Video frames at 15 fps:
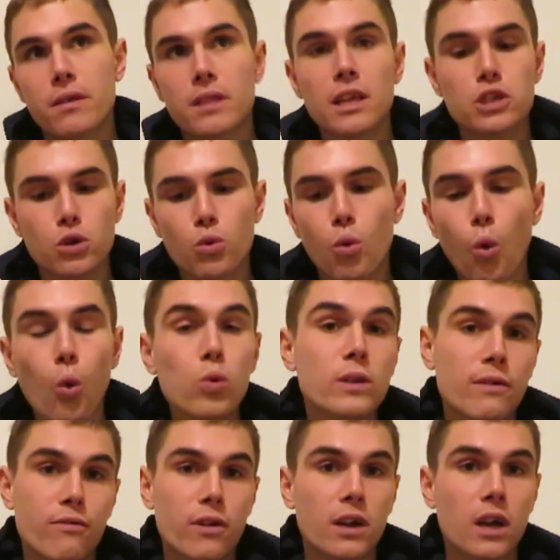they do all
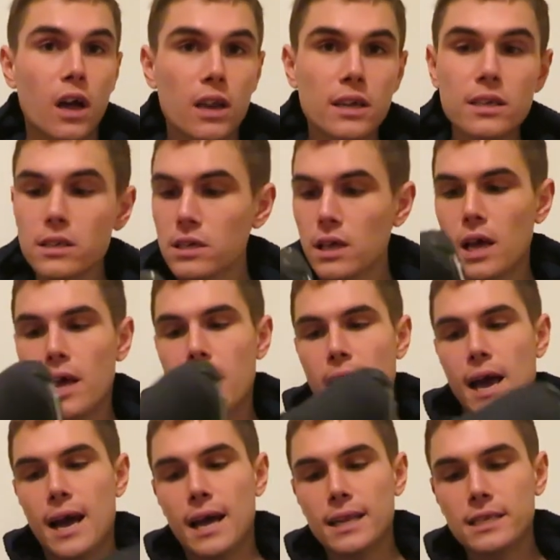different colours,
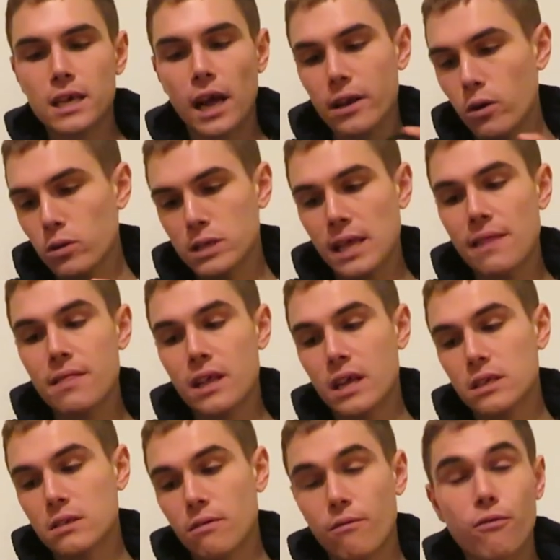and I got sent
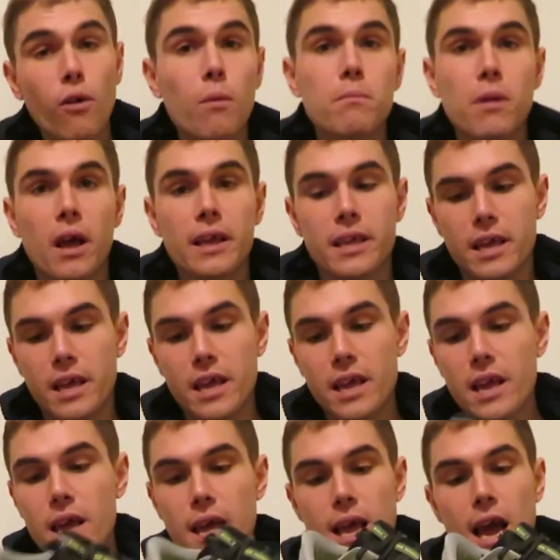these from
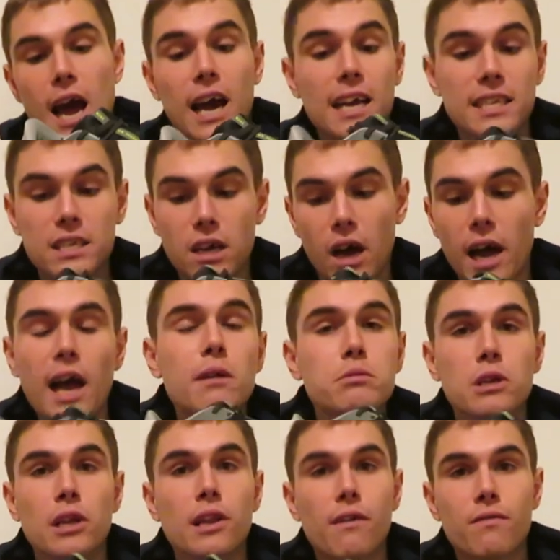Nike and I
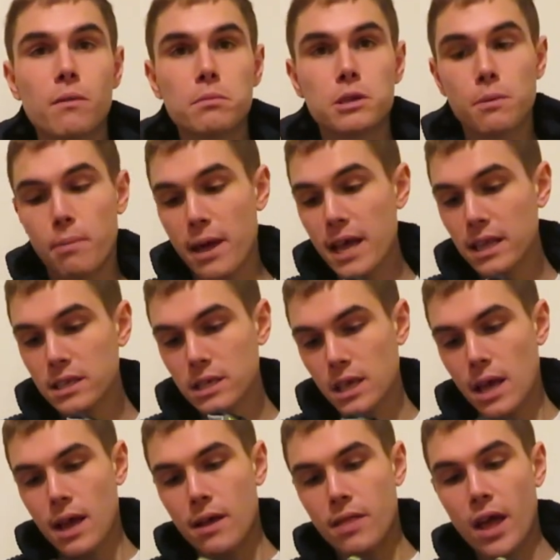absolutely love them to
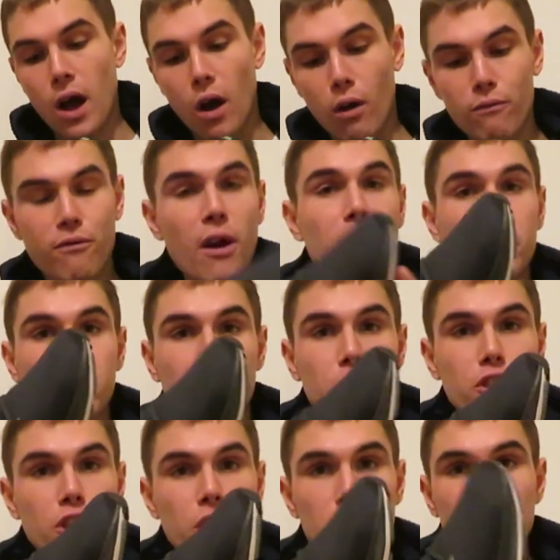bits. They are very
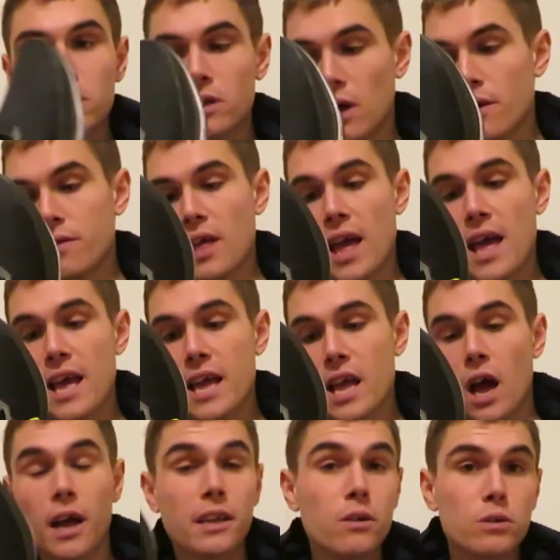cushioned.
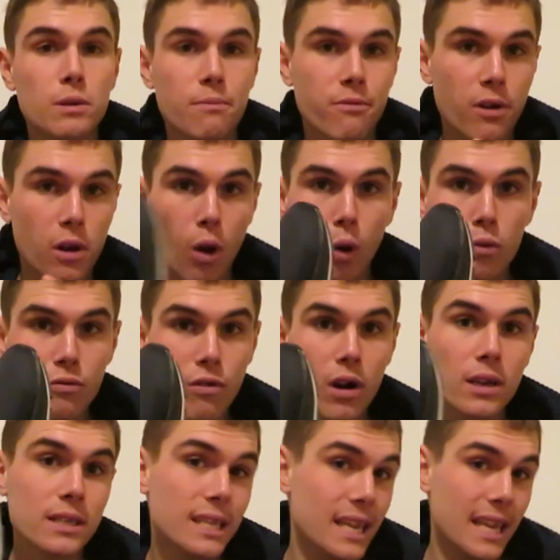I use them for long
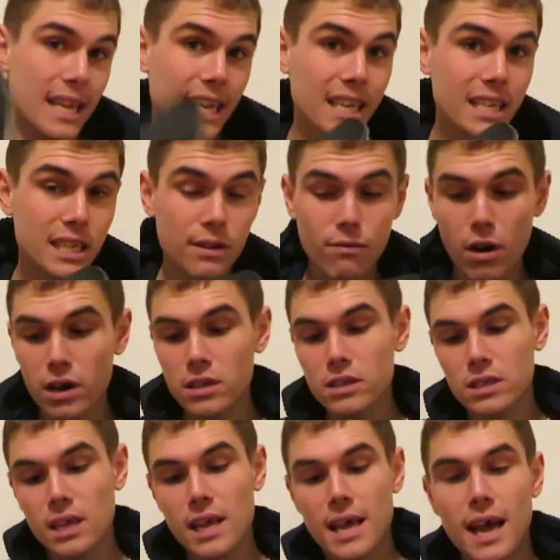runs and easy
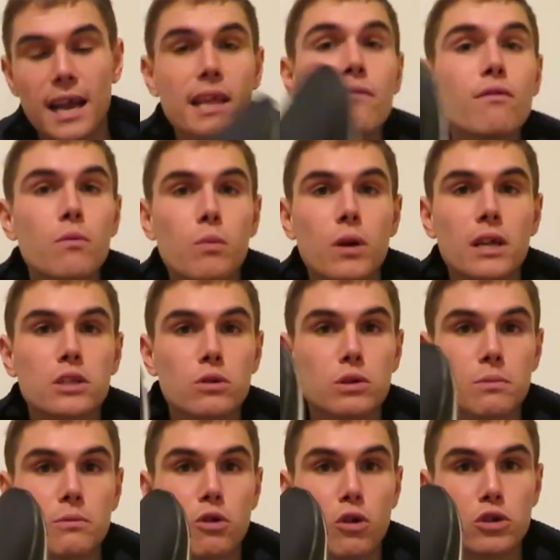runs, and even when I do
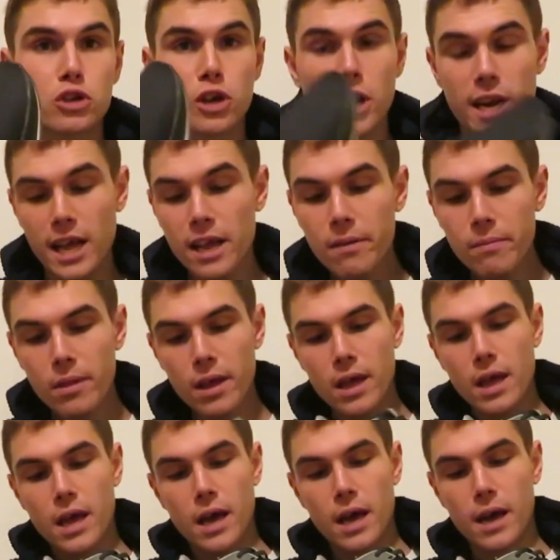some cross training,
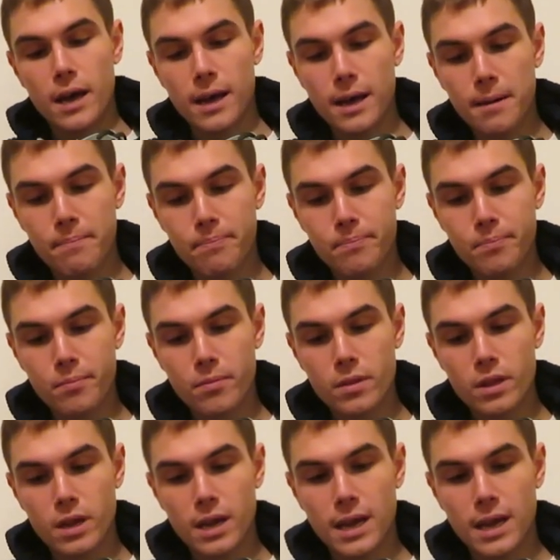and